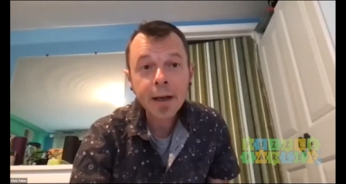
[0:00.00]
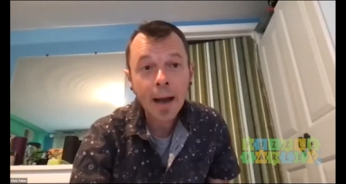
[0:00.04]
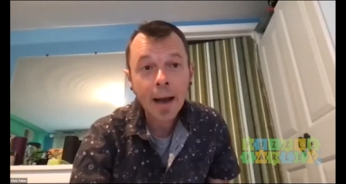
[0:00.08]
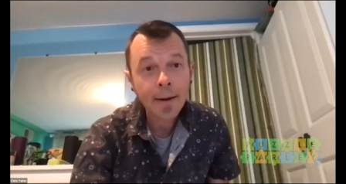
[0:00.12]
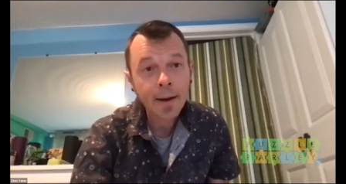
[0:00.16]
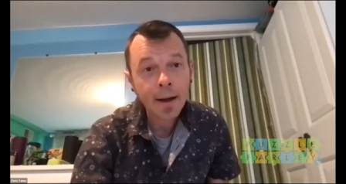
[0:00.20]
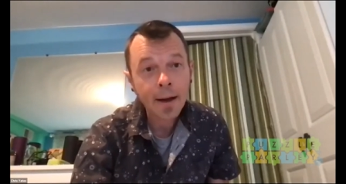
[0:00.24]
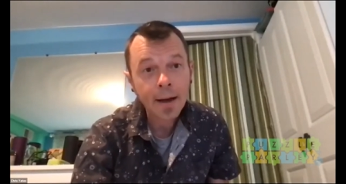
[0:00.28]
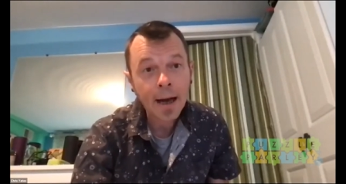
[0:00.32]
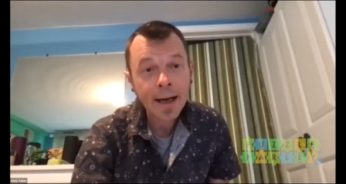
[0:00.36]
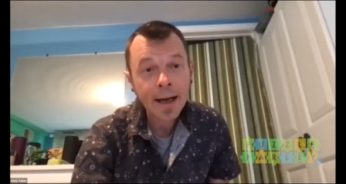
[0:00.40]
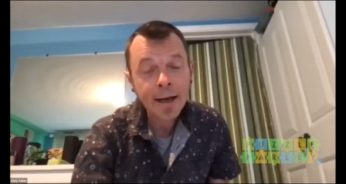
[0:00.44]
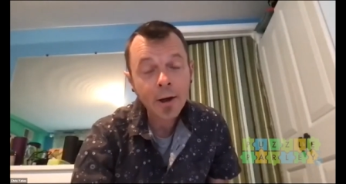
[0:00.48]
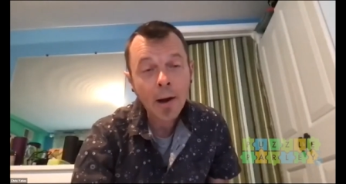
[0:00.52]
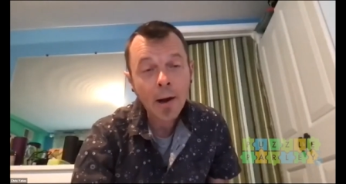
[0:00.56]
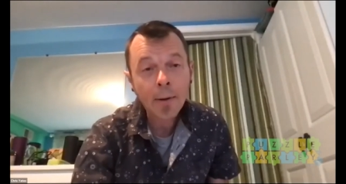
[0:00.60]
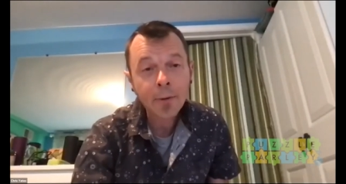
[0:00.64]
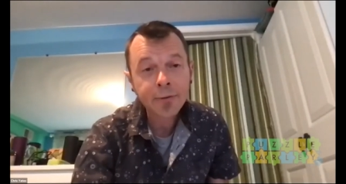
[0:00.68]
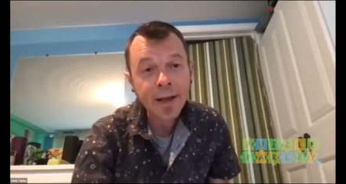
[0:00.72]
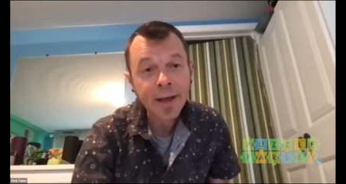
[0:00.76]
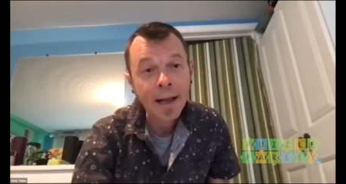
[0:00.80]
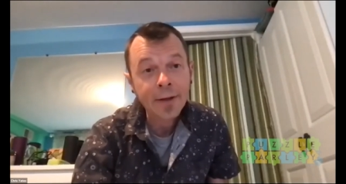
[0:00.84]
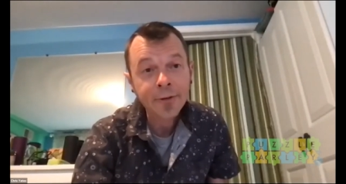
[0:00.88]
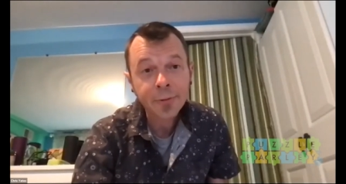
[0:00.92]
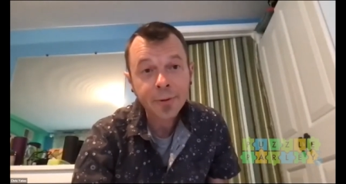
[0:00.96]
I, I know I
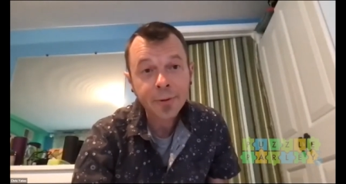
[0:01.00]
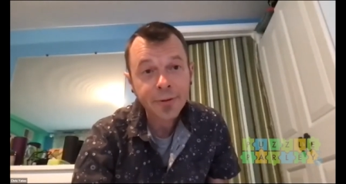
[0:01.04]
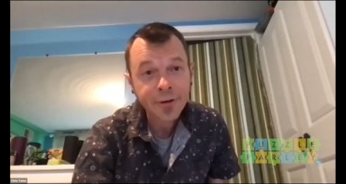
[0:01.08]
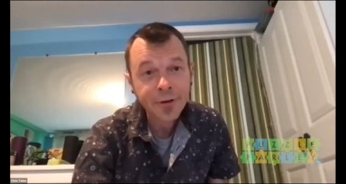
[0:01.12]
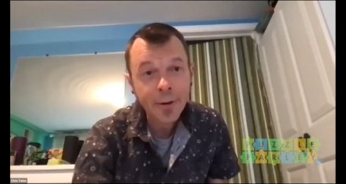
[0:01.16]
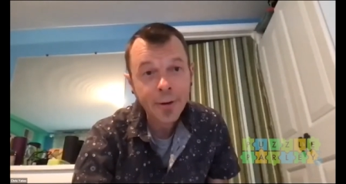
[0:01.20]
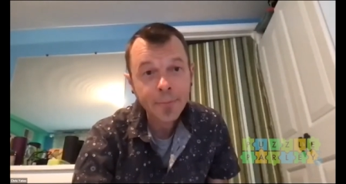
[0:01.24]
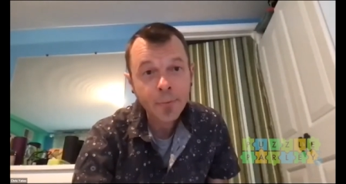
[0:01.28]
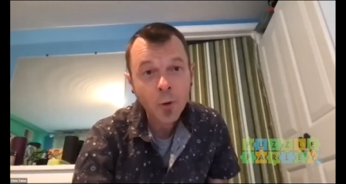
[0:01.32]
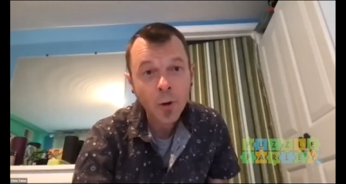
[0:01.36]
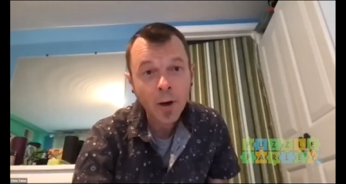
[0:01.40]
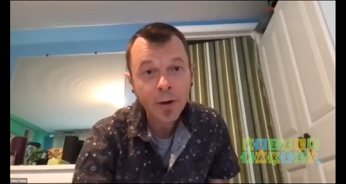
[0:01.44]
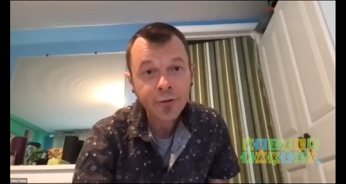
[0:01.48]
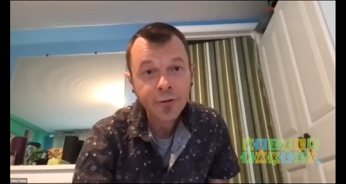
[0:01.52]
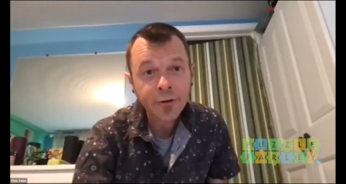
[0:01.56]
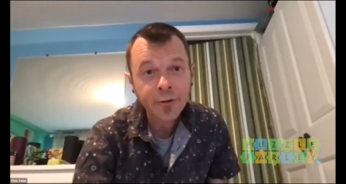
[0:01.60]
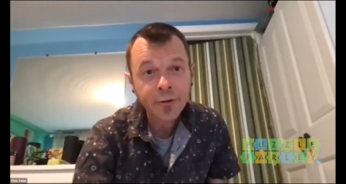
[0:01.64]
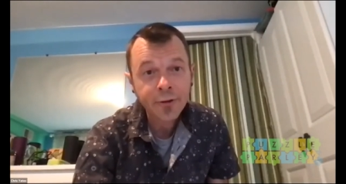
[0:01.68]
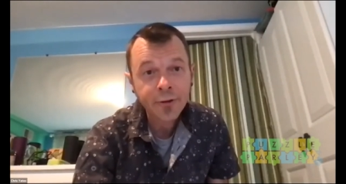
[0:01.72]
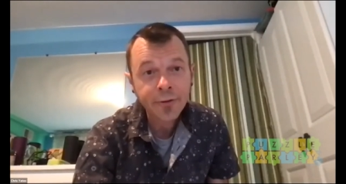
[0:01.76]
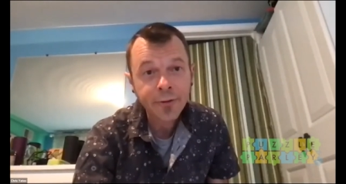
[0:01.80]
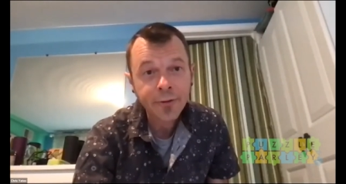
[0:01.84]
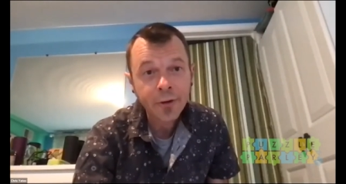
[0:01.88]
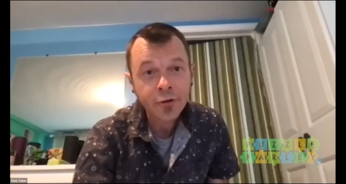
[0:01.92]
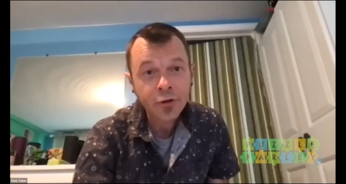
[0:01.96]
was answering some
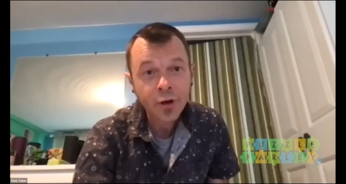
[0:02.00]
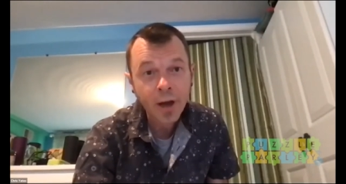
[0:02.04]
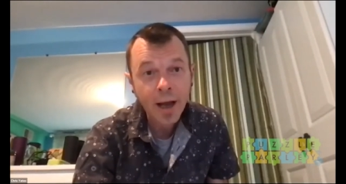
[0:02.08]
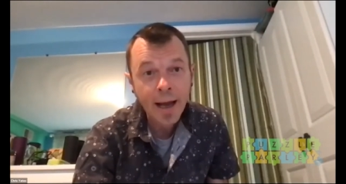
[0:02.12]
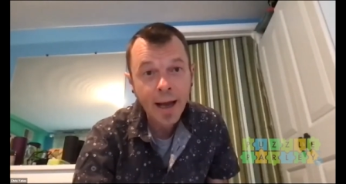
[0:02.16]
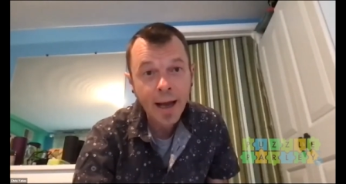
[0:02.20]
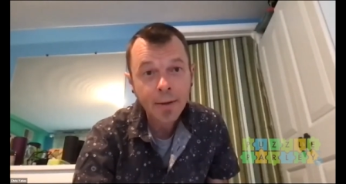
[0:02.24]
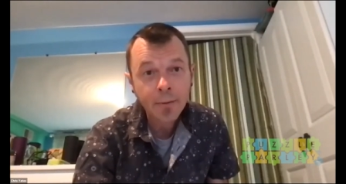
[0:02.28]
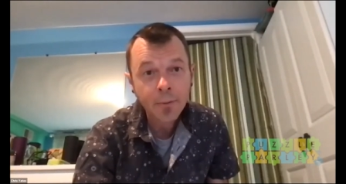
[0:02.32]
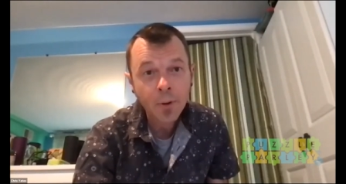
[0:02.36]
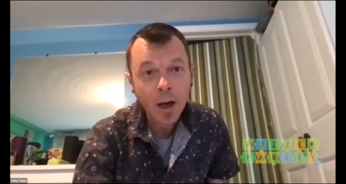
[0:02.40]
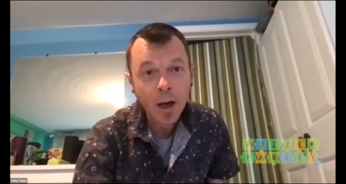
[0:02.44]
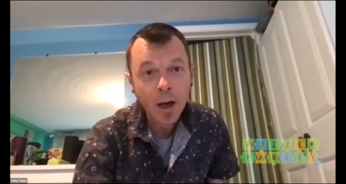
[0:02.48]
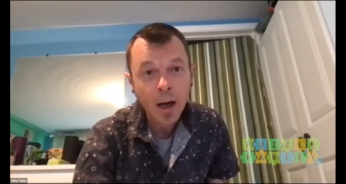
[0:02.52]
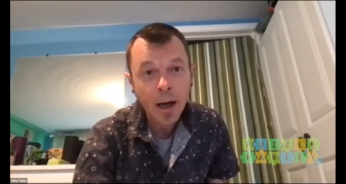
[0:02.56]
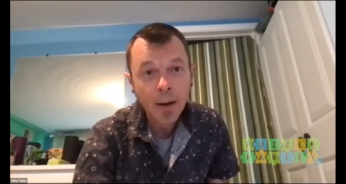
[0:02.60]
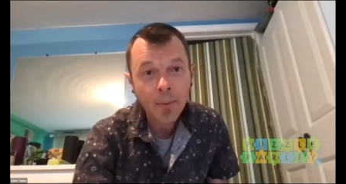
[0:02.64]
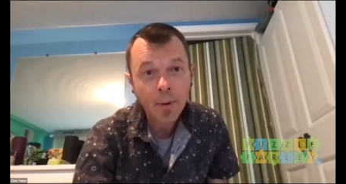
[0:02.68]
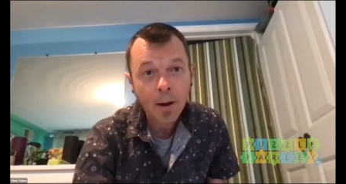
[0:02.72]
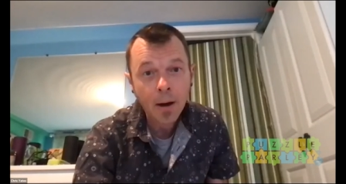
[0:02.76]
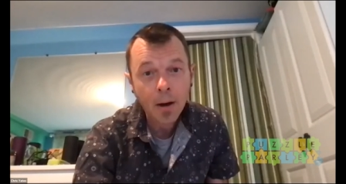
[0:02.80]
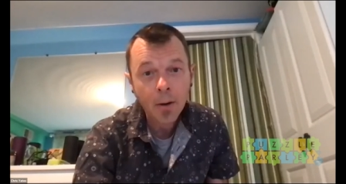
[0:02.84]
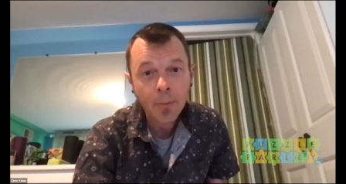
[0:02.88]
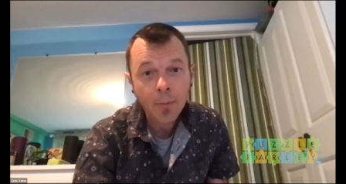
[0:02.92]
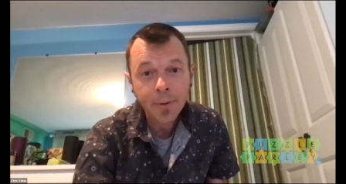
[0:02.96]
questions in the chat uh,
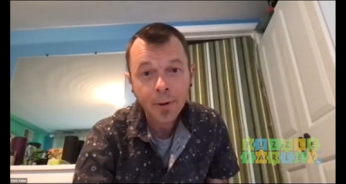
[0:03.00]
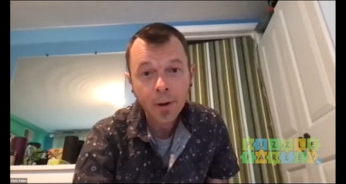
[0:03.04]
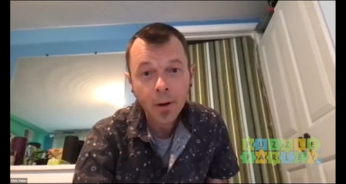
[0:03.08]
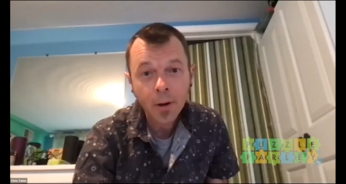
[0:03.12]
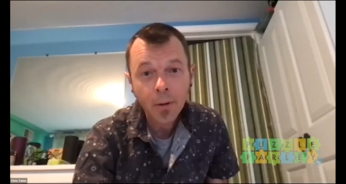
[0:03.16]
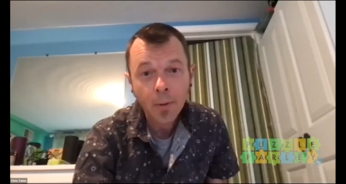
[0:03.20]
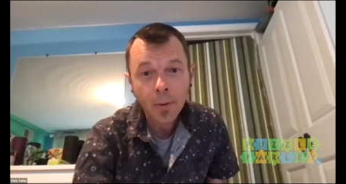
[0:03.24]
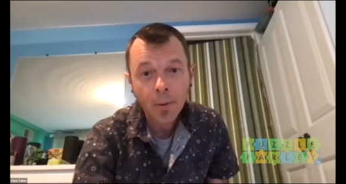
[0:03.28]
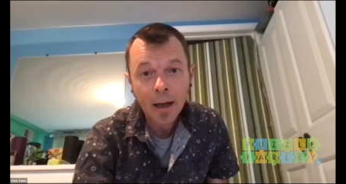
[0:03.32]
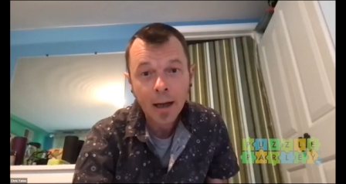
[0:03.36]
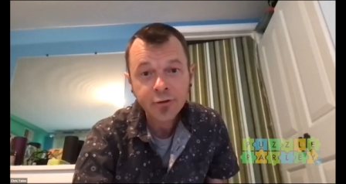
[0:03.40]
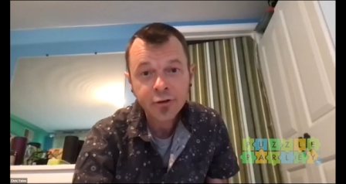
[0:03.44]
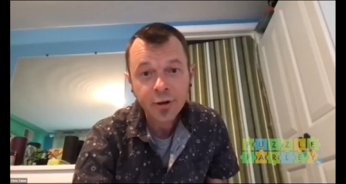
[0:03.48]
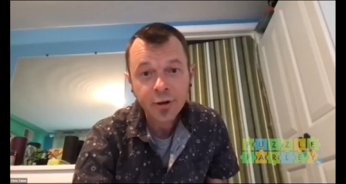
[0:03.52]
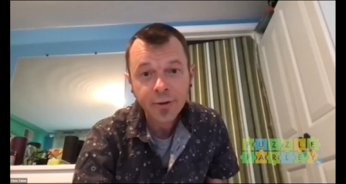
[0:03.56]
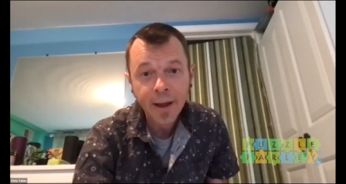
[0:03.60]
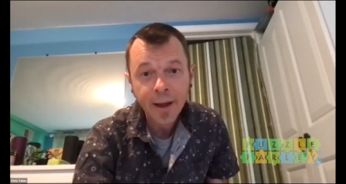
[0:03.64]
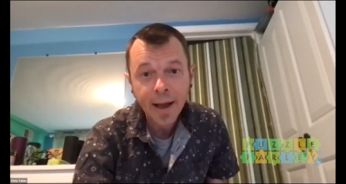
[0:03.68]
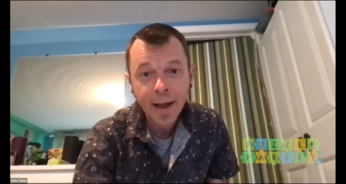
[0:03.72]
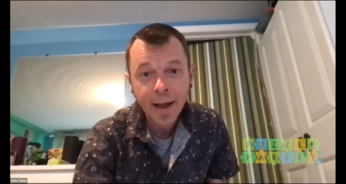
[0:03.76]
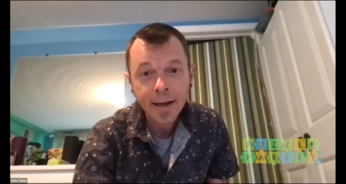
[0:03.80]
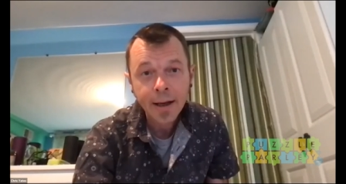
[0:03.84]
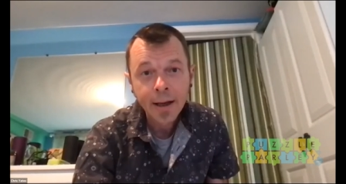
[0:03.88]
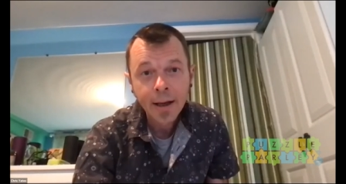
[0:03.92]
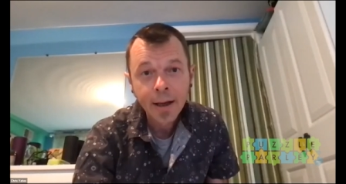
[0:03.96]
while did. we were watching
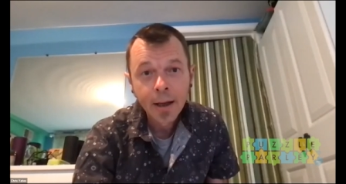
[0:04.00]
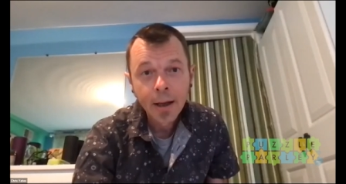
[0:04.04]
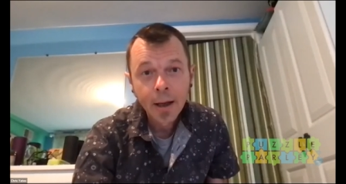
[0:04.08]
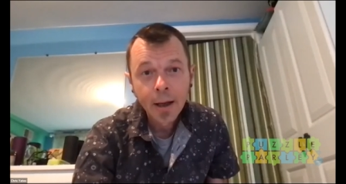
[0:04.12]
that.